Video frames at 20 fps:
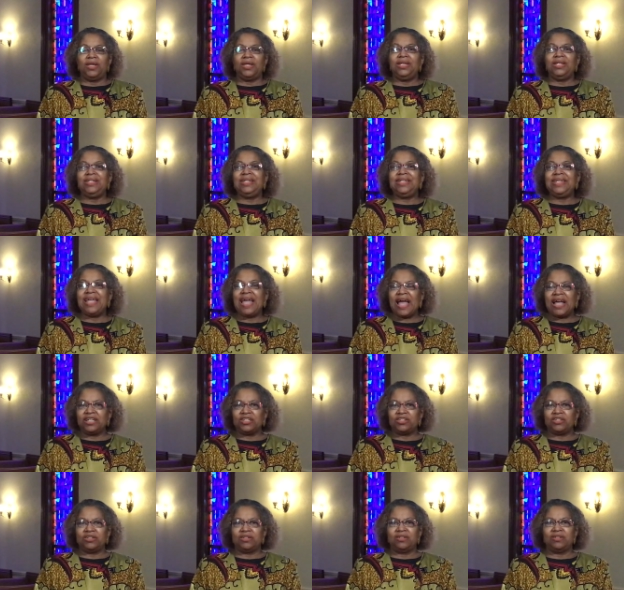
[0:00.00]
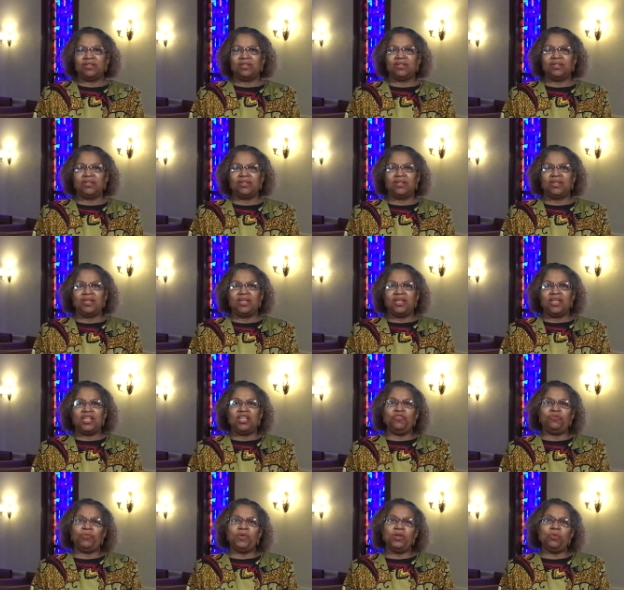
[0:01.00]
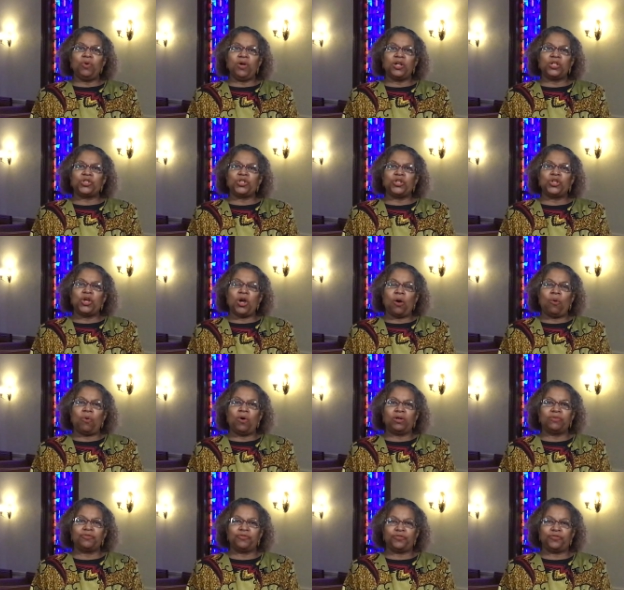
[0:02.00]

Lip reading: And yet, if we were to go on